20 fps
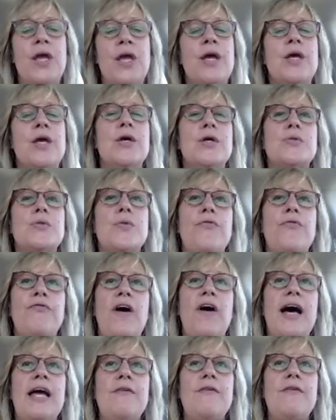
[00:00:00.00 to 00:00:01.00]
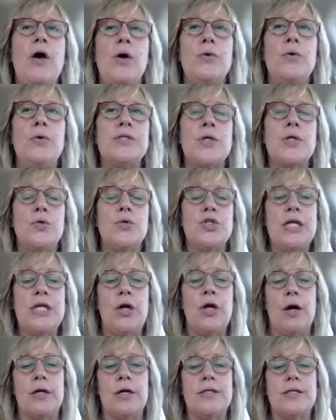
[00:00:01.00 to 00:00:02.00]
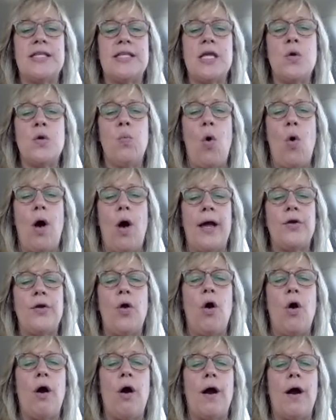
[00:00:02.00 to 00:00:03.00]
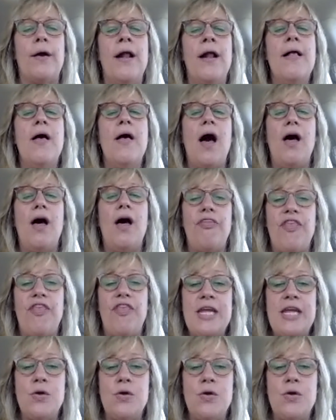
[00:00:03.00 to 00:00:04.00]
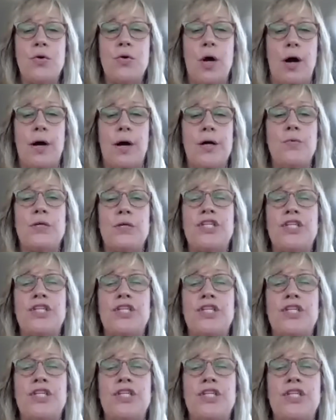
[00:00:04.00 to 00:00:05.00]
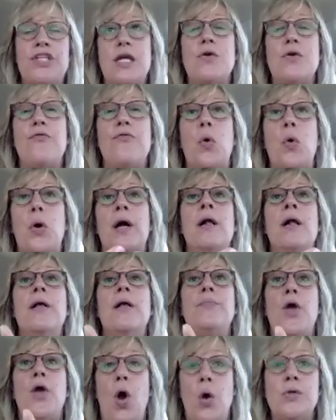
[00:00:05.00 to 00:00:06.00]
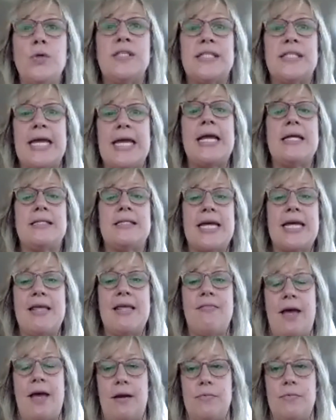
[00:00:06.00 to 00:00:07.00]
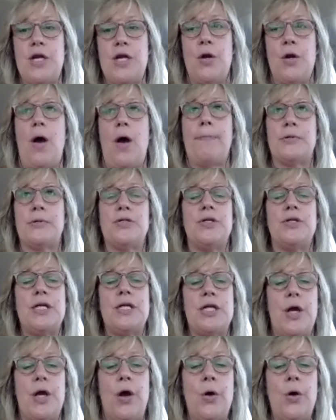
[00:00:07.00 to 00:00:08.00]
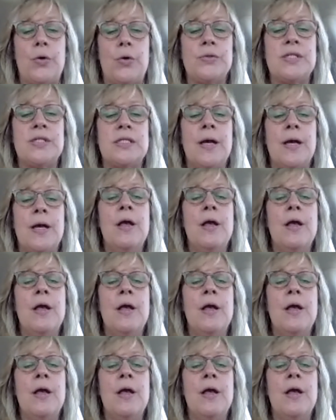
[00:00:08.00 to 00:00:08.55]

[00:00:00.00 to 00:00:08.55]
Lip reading: So the 5 host coaching cards that you want are a thank you card, which is a thank you for hosting, taking that opportunity to host.